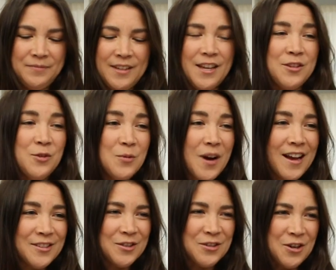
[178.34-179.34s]
Okay, you
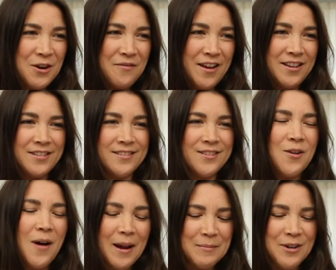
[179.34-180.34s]
guys are nervous. No,
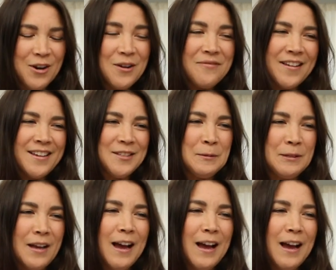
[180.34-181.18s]
I'm nervous.